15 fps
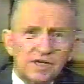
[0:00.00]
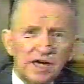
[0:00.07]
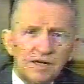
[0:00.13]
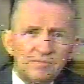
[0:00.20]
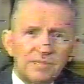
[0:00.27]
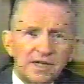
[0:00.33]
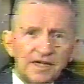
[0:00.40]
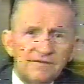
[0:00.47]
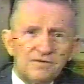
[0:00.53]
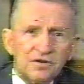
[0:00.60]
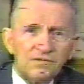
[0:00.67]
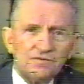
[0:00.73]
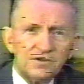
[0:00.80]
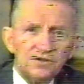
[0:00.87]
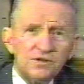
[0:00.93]
not pay for
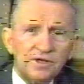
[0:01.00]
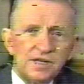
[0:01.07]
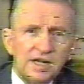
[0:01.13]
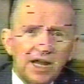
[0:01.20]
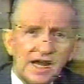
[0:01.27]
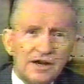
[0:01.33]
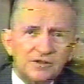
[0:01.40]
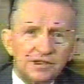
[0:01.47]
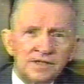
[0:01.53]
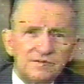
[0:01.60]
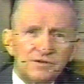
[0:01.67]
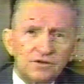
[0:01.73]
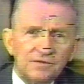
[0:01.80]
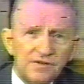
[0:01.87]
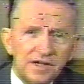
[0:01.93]
food and housing
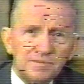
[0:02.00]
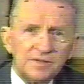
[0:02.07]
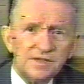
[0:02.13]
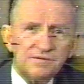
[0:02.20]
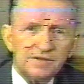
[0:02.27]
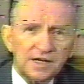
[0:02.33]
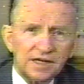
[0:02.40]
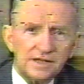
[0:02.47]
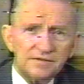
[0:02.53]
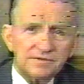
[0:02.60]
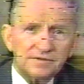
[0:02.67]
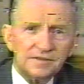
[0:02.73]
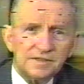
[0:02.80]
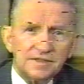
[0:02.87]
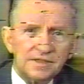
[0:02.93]
for a family of 5.
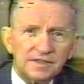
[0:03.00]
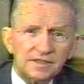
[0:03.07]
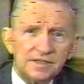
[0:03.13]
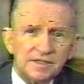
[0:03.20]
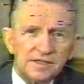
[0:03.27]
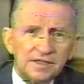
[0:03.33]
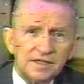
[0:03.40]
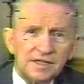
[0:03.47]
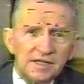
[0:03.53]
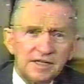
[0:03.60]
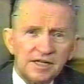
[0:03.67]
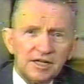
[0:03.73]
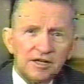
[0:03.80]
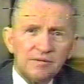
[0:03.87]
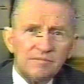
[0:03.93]

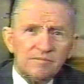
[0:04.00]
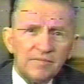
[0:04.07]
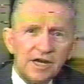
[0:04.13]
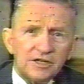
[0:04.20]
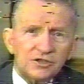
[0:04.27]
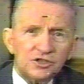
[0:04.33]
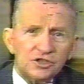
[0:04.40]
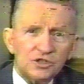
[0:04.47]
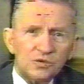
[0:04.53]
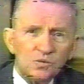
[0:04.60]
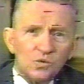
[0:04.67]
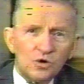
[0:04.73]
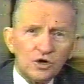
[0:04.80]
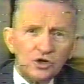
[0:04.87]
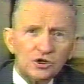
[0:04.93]
Mexican
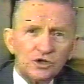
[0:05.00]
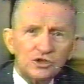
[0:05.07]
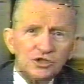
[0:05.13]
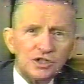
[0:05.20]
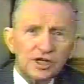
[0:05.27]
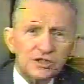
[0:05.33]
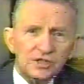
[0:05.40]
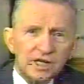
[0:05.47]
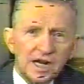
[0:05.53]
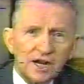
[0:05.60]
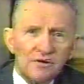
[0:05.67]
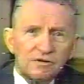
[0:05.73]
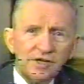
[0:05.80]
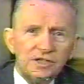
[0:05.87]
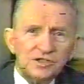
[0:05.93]
workers'
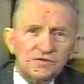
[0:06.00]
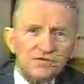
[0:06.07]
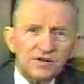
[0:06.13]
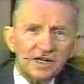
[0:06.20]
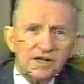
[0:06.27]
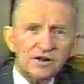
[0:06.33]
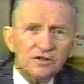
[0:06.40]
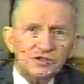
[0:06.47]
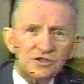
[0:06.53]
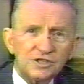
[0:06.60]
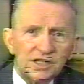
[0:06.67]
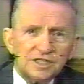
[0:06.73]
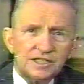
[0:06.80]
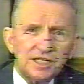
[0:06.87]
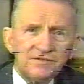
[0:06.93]
salaries fell
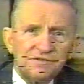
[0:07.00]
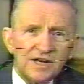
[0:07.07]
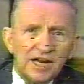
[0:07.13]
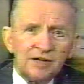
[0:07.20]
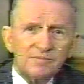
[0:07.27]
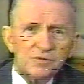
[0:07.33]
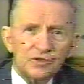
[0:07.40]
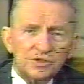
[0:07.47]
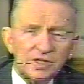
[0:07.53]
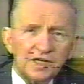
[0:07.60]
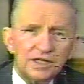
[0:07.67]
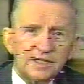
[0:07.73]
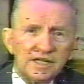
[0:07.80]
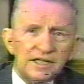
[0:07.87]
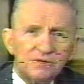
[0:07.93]

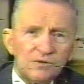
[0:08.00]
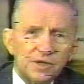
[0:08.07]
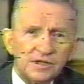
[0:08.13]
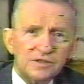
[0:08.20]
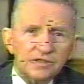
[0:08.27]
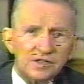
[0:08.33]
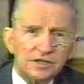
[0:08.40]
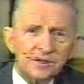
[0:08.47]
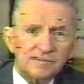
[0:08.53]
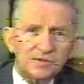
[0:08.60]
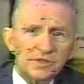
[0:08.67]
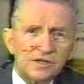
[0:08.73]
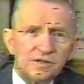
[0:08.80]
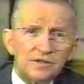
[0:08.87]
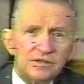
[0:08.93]
65% in real terms
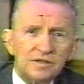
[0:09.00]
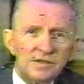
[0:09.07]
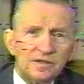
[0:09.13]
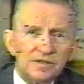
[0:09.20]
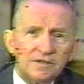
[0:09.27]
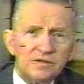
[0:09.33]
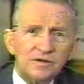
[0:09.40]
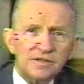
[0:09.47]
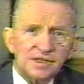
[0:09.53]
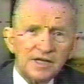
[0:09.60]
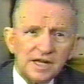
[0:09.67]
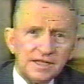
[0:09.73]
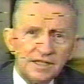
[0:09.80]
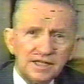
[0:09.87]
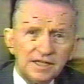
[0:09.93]
during the
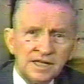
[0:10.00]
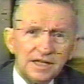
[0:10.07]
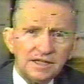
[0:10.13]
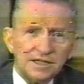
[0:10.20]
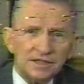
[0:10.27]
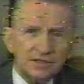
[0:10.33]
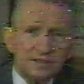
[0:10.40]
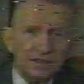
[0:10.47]
1980s.